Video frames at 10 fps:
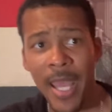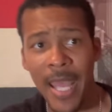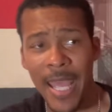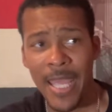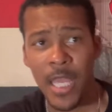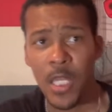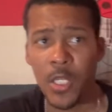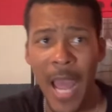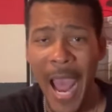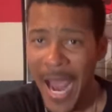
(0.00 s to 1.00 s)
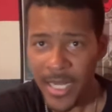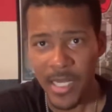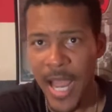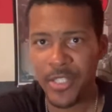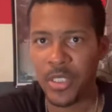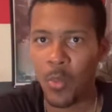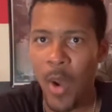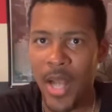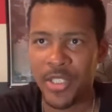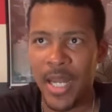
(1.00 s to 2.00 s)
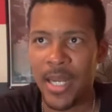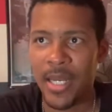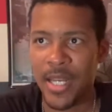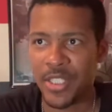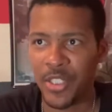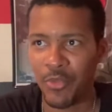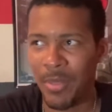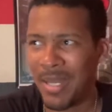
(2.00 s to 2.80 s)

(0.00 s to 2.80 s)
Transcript: And I didn't actually watch it, I didn't actually stream it.